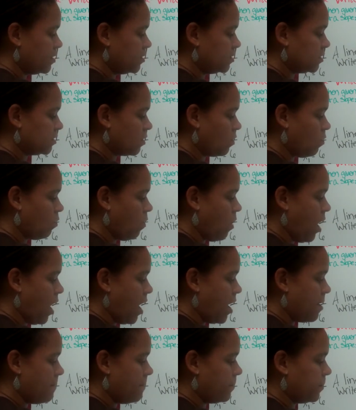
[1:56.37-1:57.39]
So
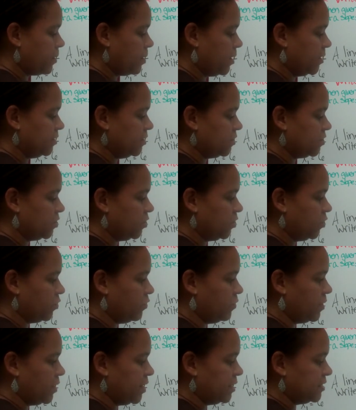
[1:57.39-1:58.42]
y plus
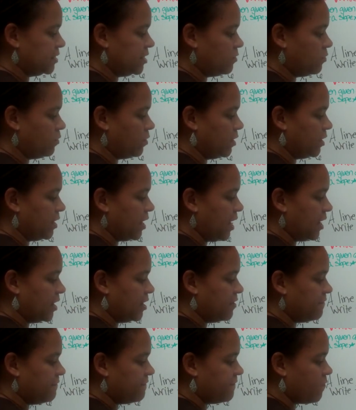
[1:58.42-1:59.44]
2 is equal to
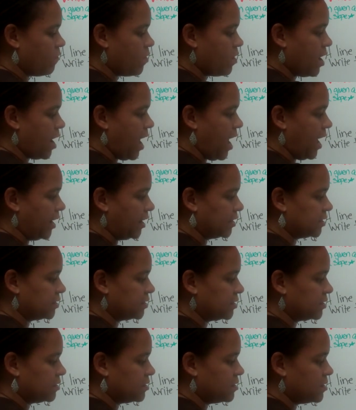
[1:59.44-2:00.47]

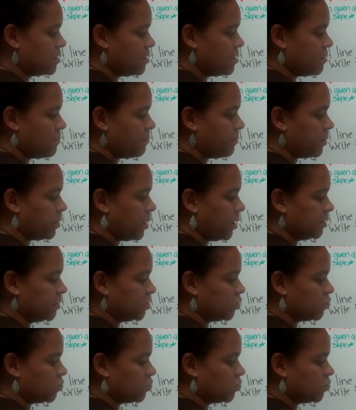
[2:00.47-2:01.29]
-4x plus